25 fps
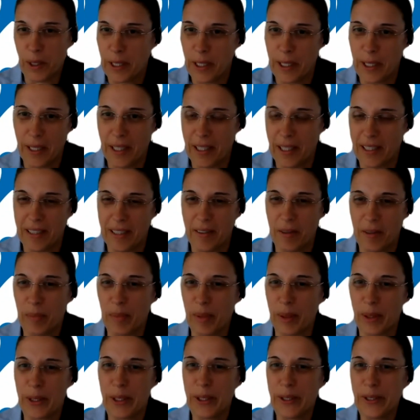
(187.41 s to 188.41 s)
the
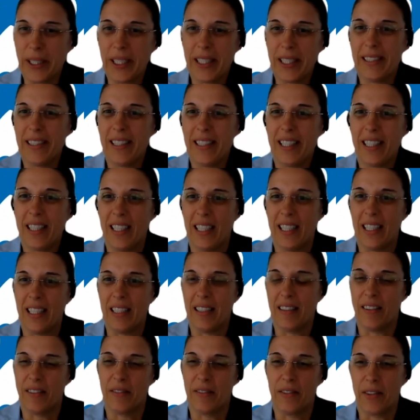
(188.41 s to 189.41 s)
opportunity
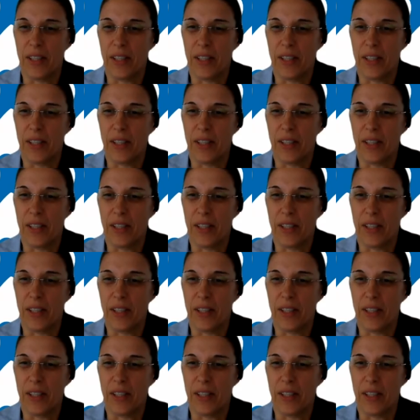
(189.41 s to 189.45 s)
and